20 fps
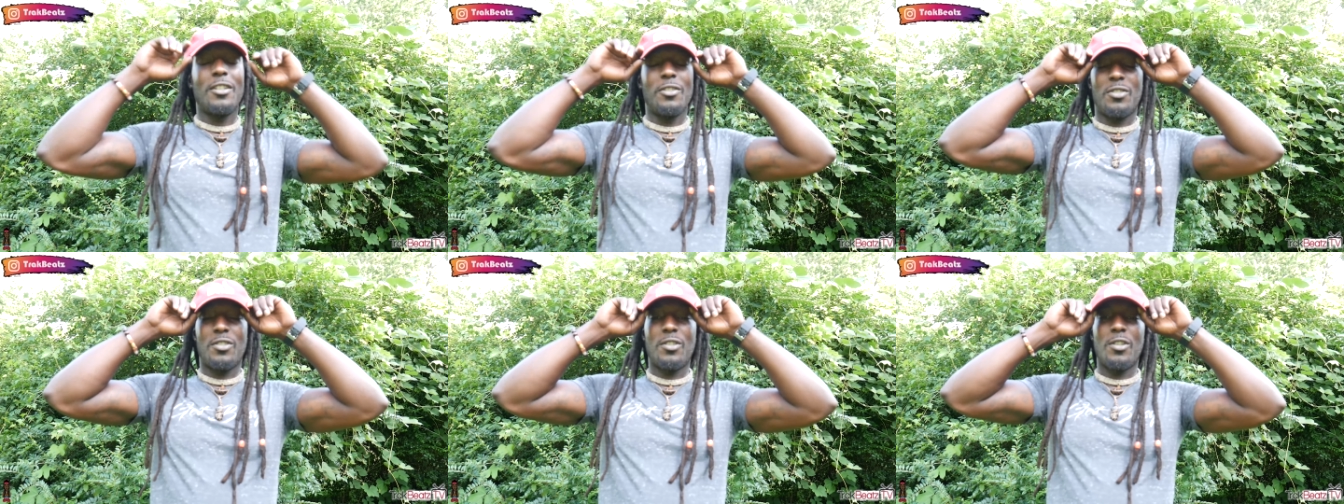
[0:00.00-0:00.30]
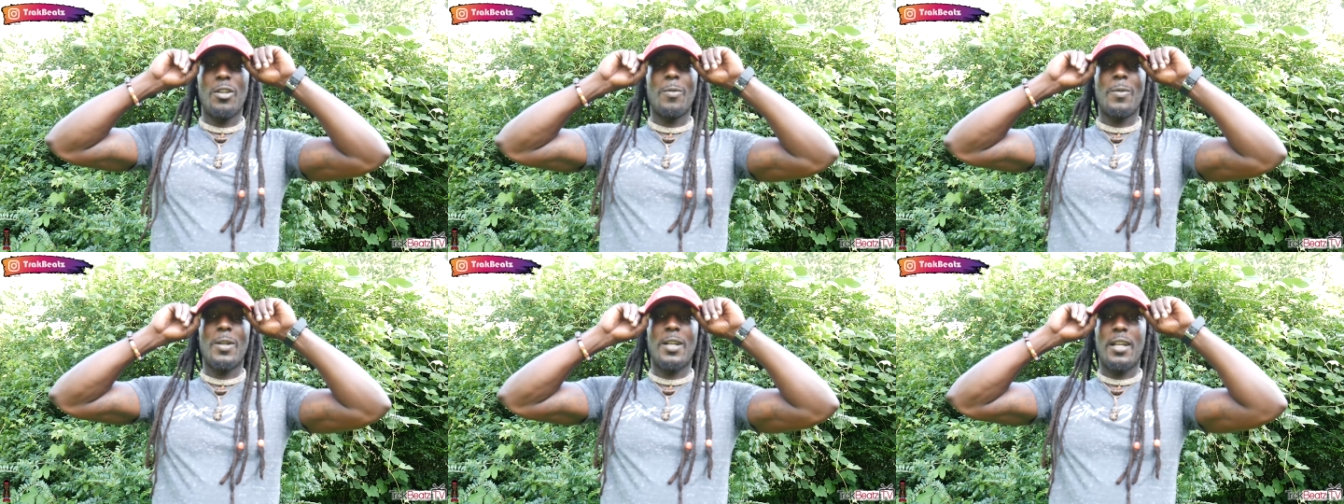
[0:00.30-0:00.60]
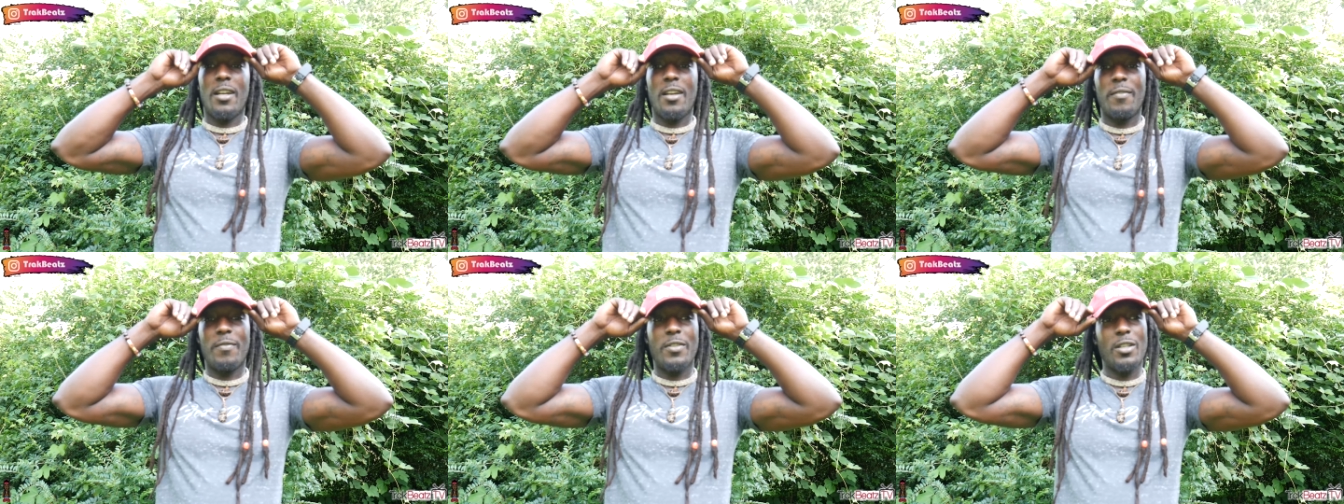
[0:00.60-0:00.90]
You still wanna
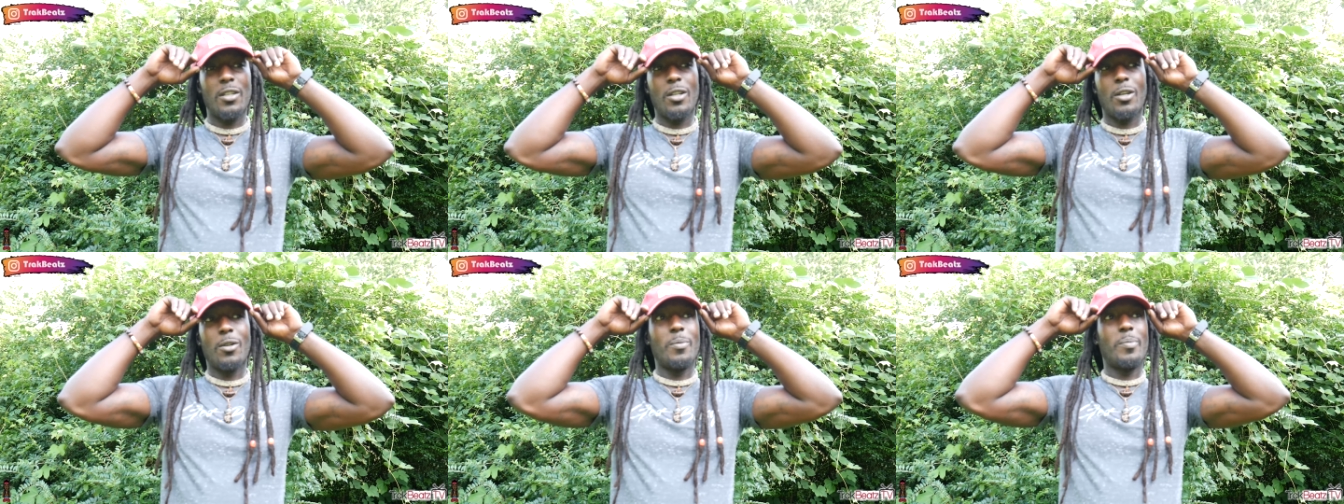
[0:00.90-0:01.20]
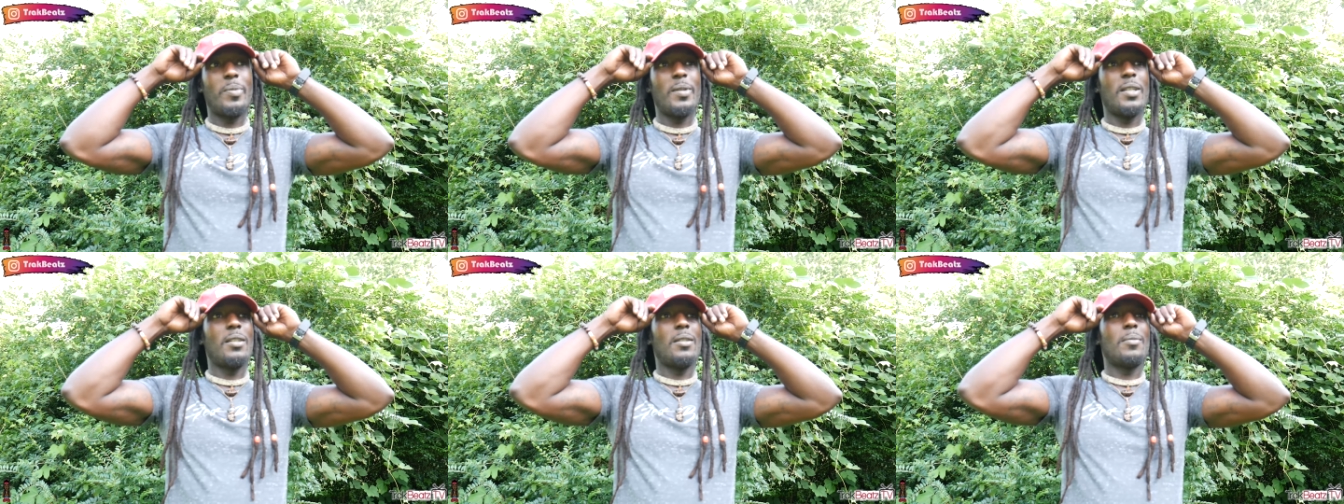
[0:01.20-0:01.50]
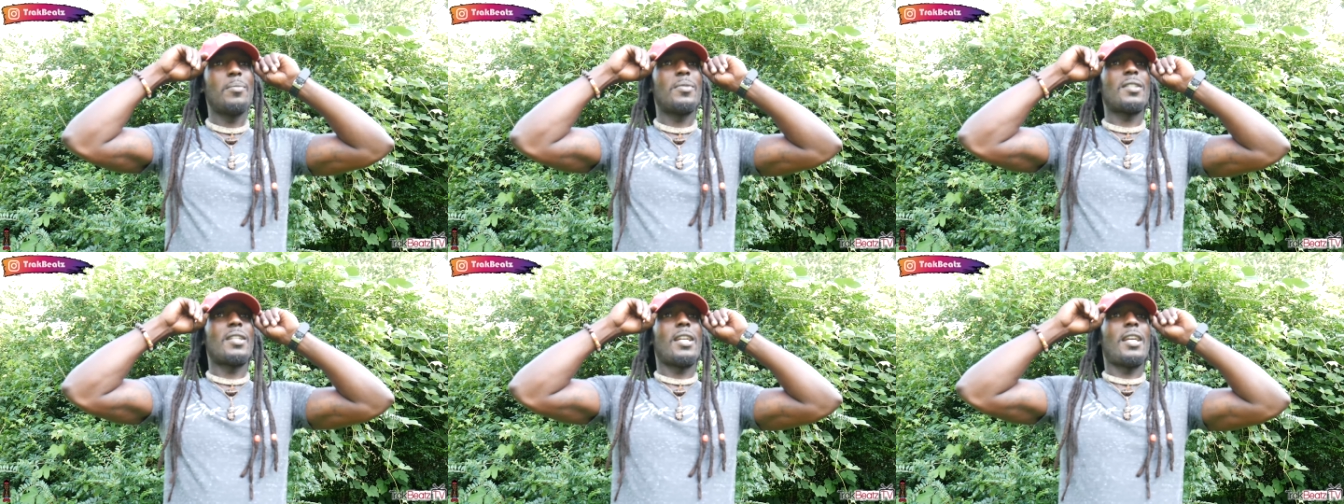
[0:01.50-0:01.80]
have your low
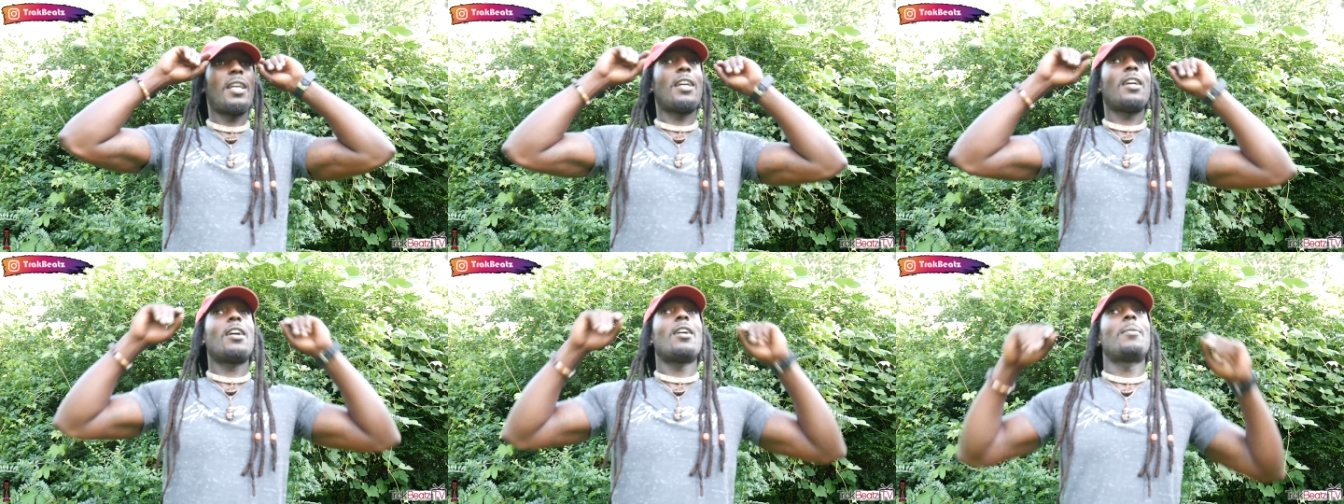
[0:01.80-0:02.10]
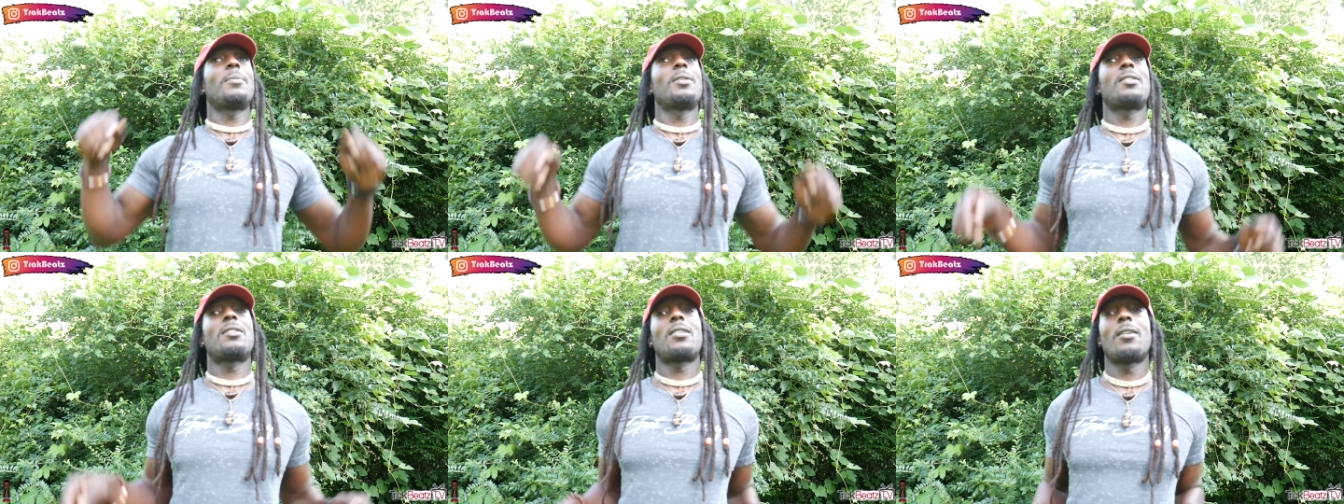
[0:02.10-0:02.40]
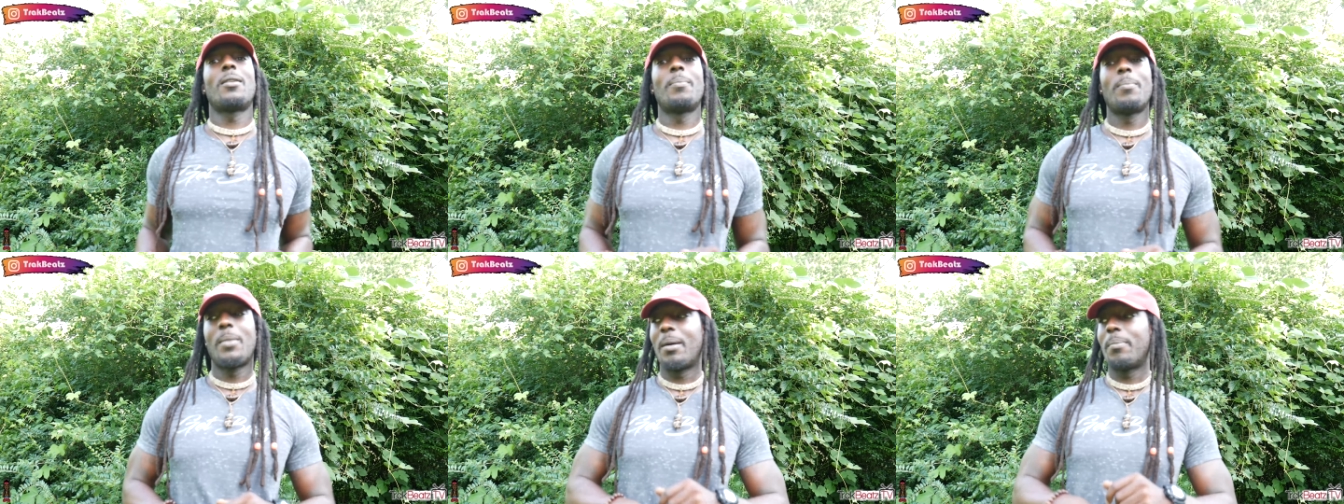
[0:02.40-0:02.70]
beams, and I'm gonna
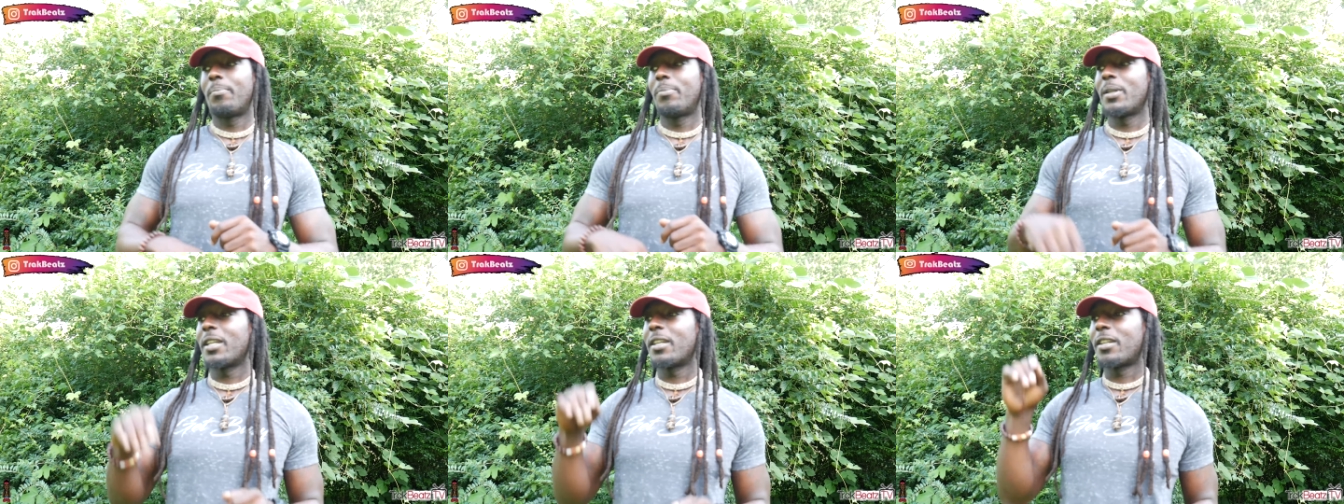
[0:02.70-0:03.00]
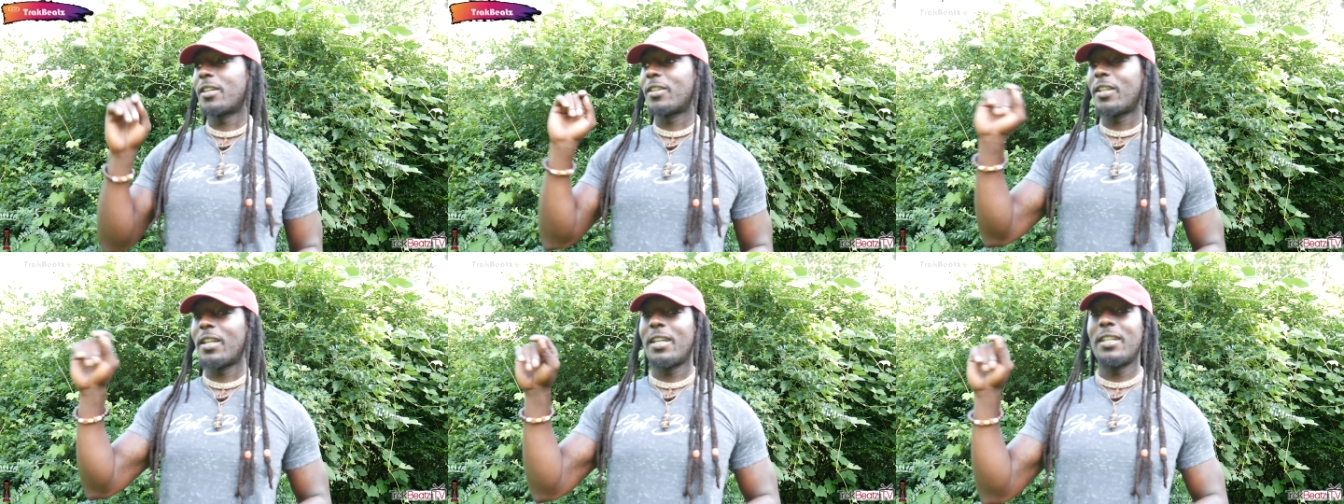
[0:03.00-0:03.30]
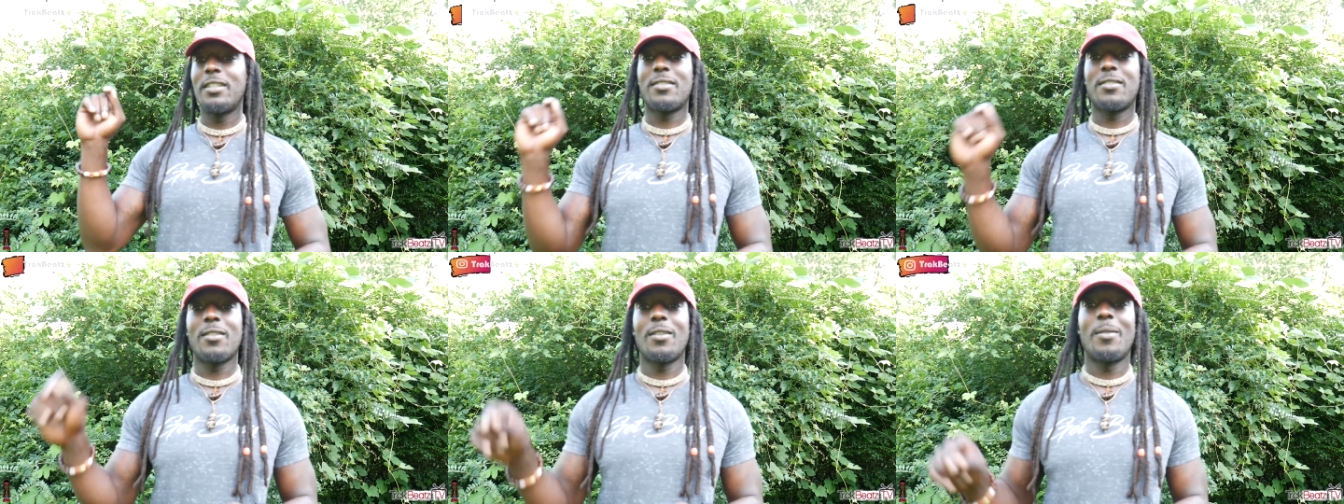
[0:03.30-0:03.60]
turn my blinker
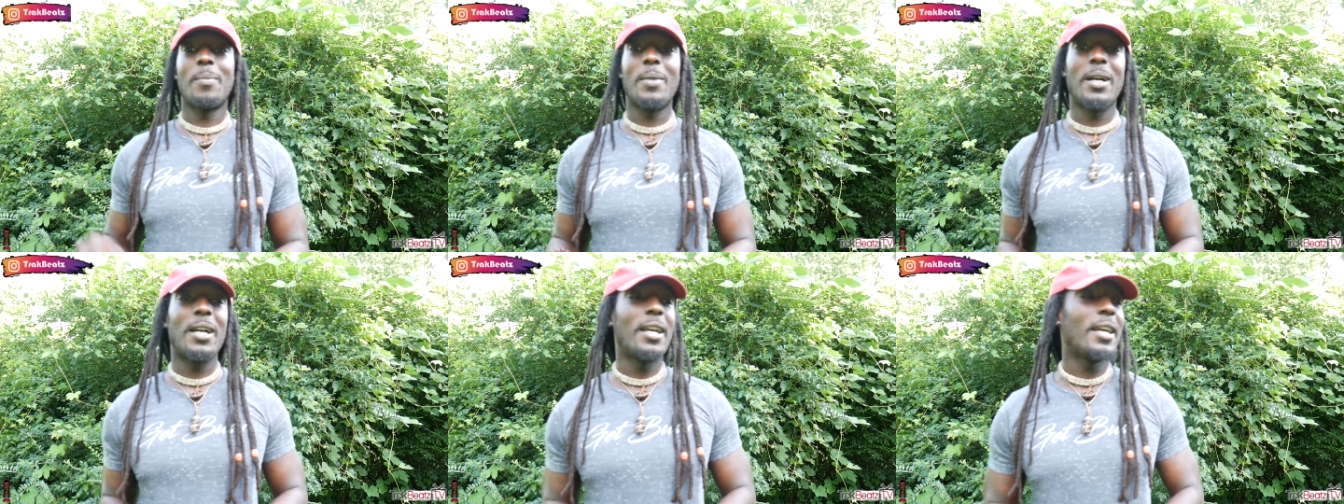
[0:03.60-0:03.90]
lights on, my